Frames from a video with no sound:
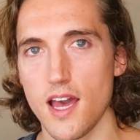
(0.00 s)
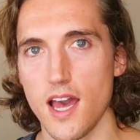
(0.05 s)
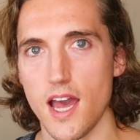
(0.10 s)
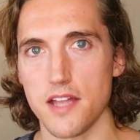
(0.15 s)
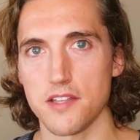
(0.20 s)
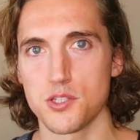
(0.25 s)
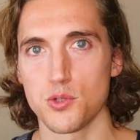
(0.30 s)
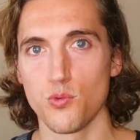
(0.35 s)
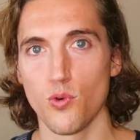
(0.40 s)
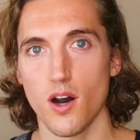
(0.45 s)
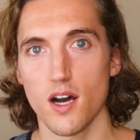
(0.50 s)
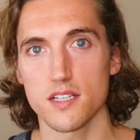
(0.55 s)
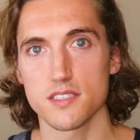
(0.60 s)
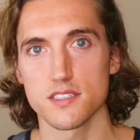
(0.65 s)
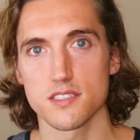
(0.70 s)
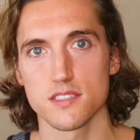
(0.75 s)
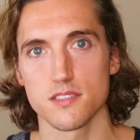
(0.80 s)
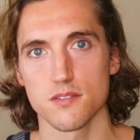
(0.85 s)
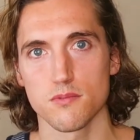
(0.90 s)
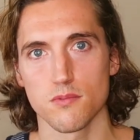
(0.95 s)
And to
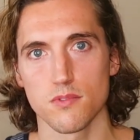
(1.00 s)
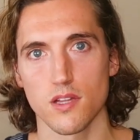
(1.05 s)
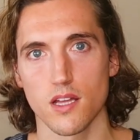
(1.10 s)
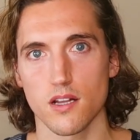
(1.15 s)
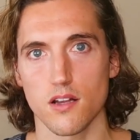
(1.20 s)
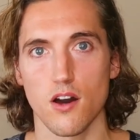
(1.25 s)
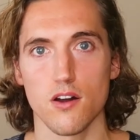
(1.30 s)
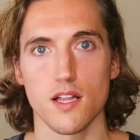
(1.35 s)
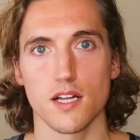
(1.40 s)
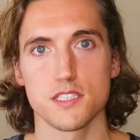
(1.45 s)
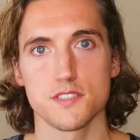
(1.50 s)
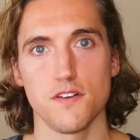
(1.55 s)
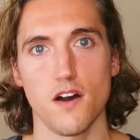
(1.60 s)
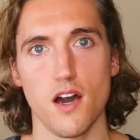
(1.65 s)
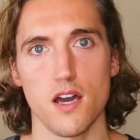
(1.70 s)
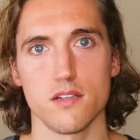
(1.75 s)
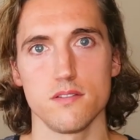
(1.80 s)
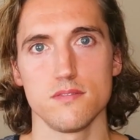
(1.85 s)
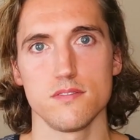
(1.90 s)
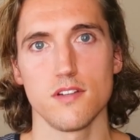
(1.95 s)
us, we're like, oh, that's
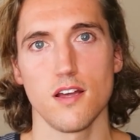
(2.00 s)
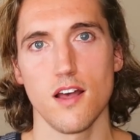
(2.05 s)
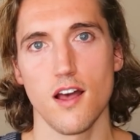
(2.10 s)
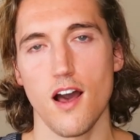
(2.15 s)
fine.